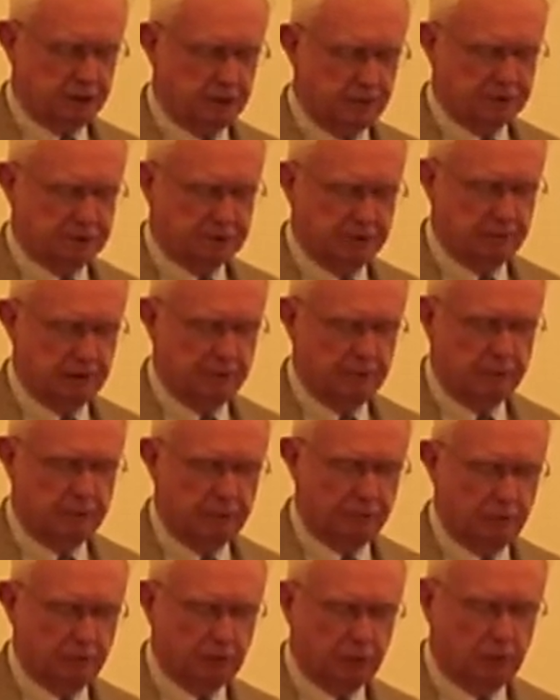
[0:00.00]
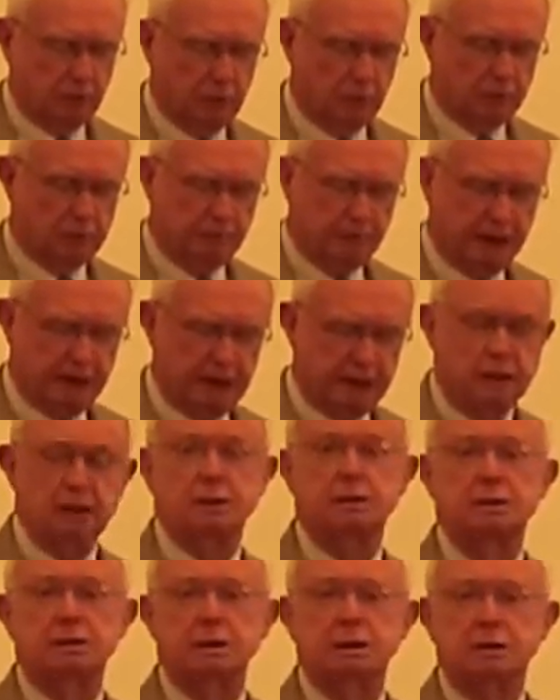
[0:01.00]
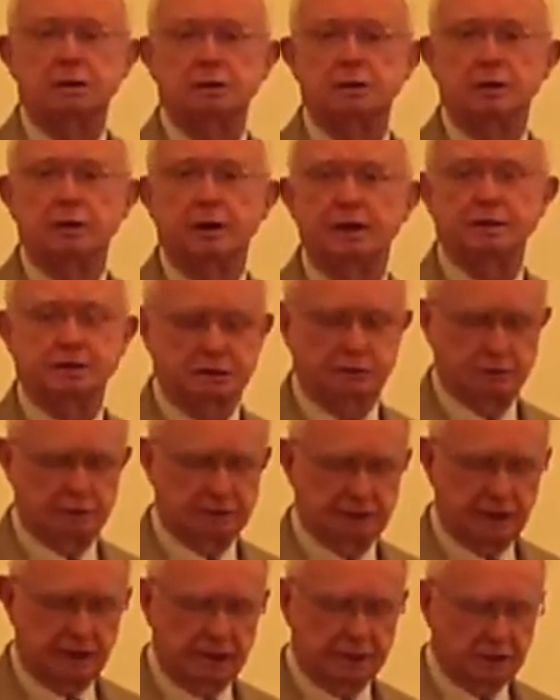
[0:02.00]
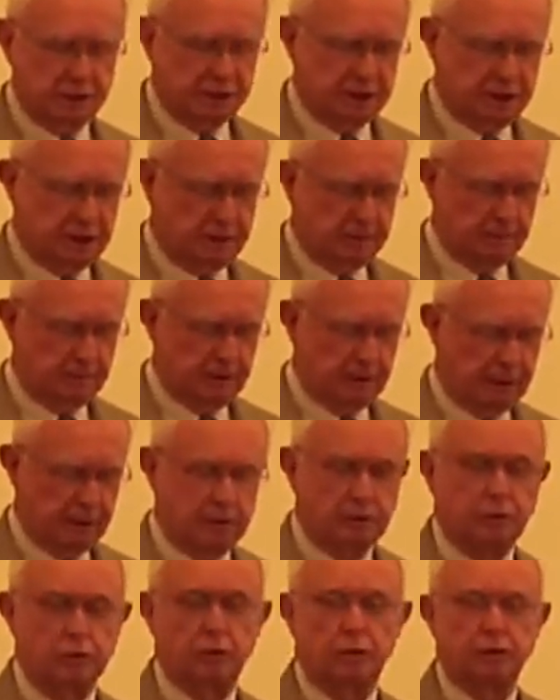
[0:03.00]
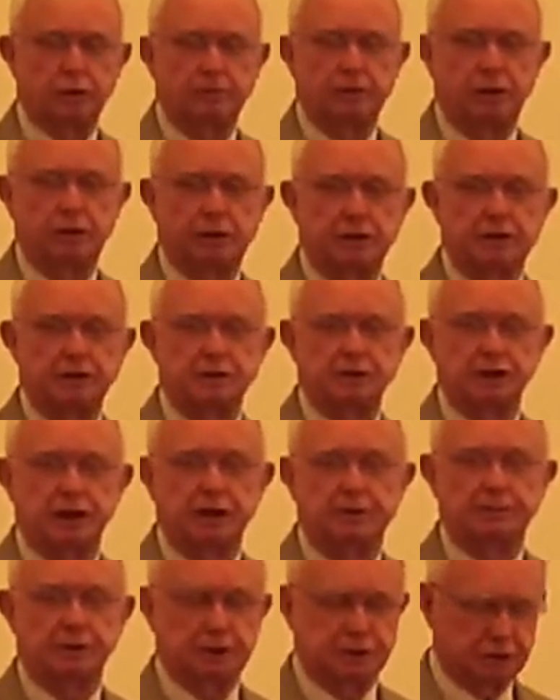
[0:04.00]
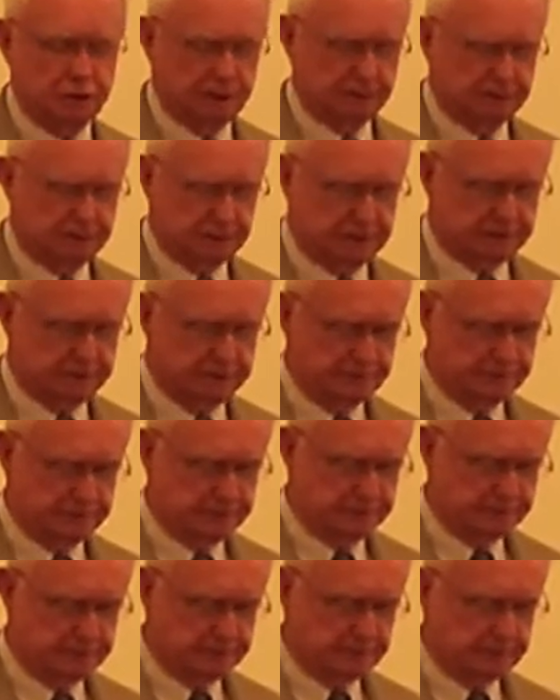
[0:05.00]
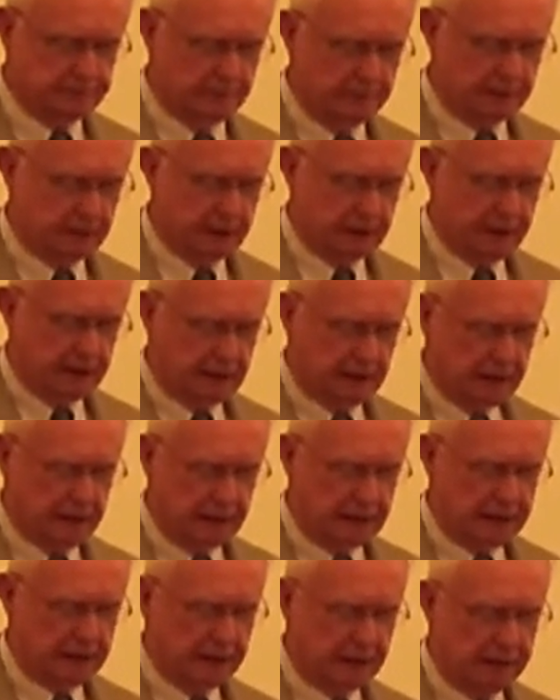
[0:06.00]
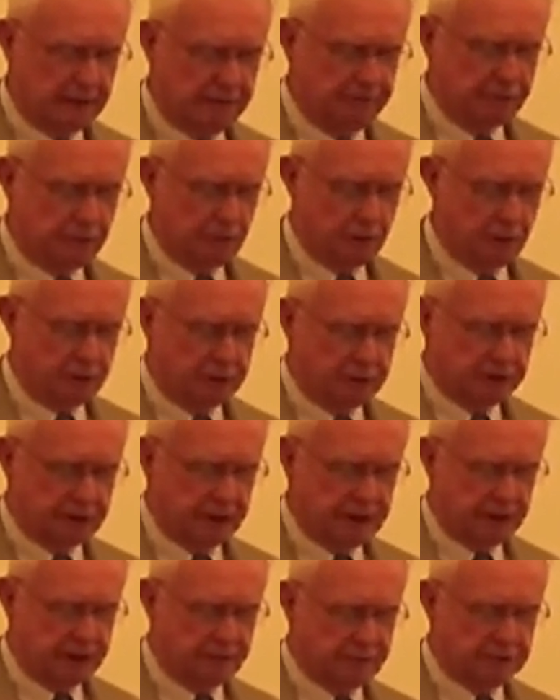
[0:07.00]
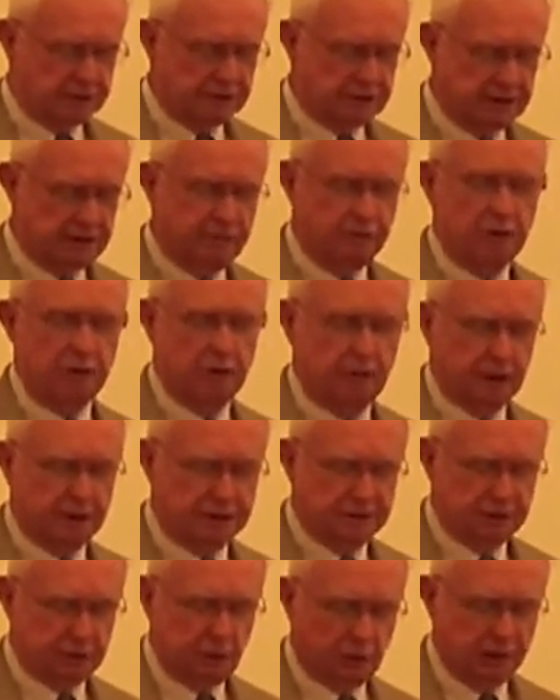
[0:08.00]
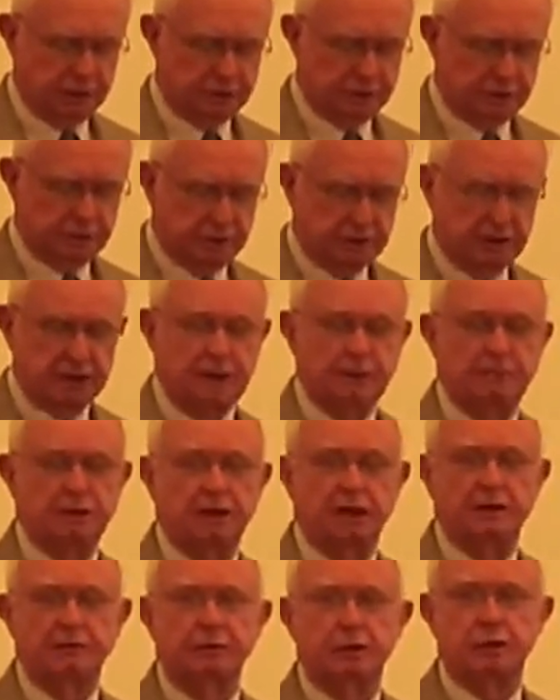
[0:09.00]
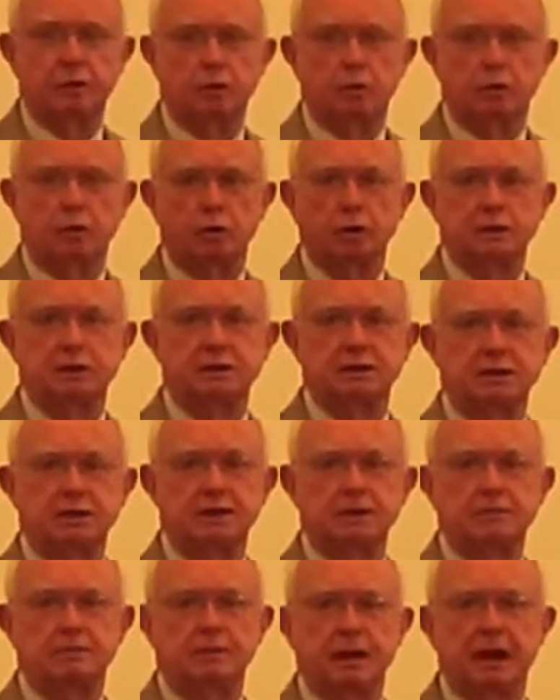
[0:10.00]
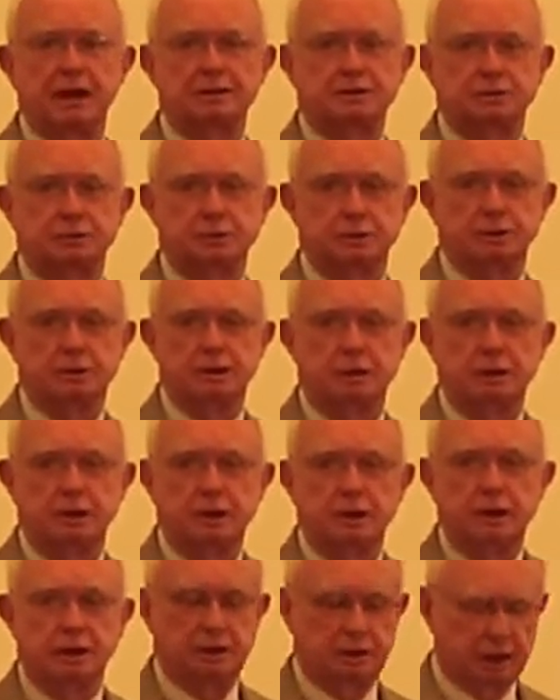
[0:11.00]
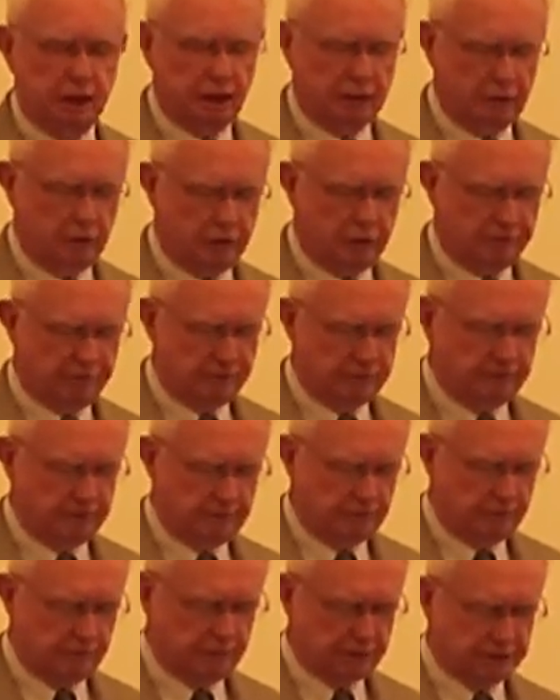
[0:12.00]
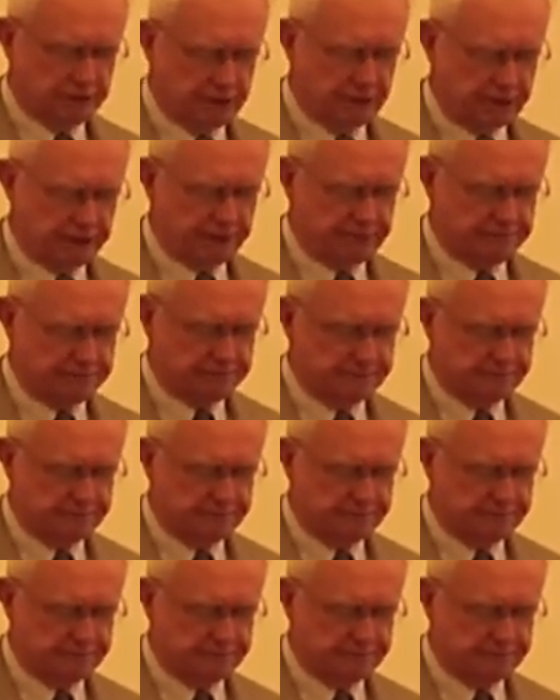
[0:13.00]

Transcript: she was a member of the gold medal U.S. dressage team at the North American Championships. In 1994, Dianna received the U.S. Equestrian Team coveted award Team Master, not often presented.